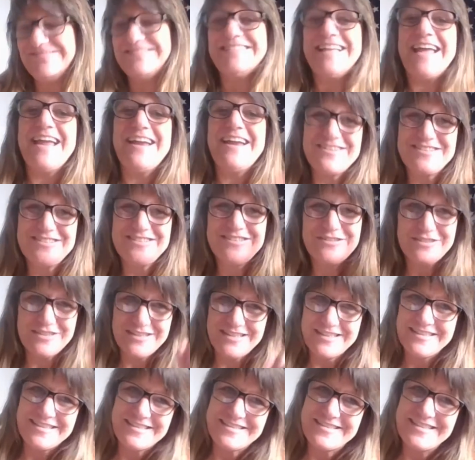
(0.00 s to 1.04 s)
They are so
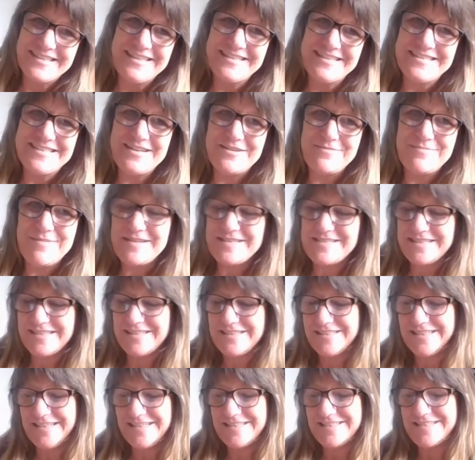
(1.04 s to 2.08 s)
good at this. It's their
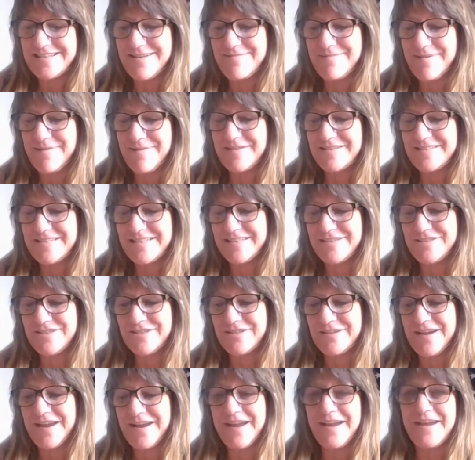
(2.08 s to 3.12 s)
message. It's not my message,
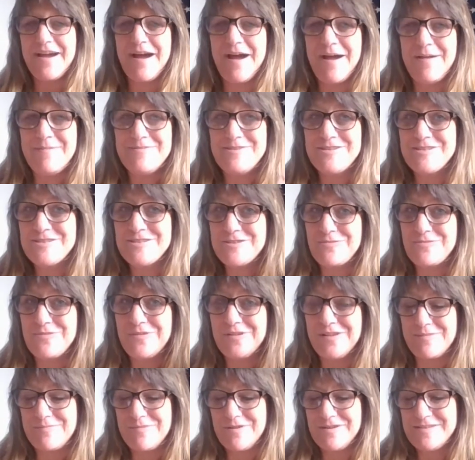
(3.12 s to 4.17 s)
okay? I'm just a
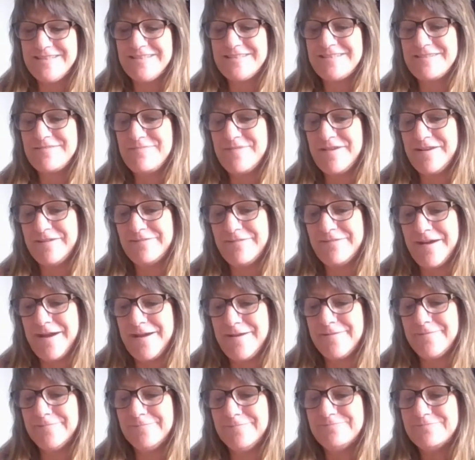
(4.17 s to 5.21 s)
willing participant,
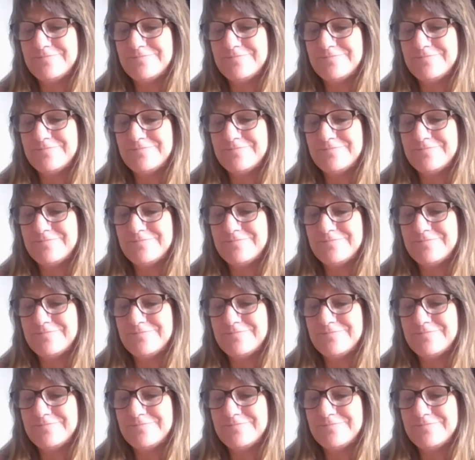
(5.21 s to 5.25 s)
right?